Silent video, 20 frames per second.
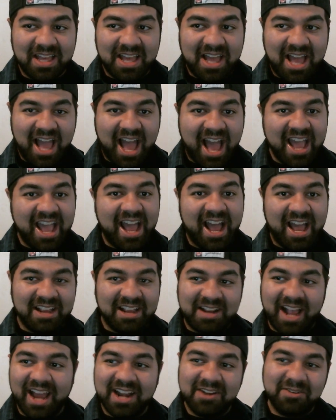I
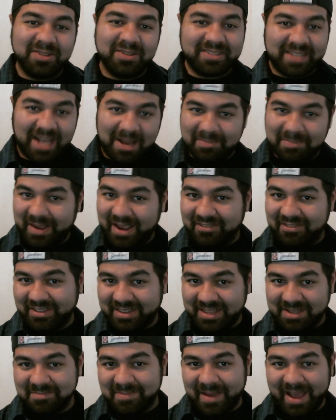kind of was stopping
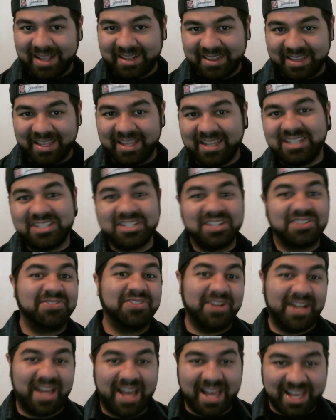everything back then just
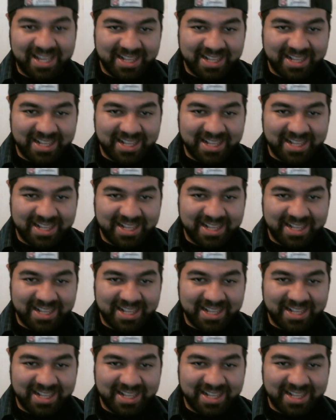for that.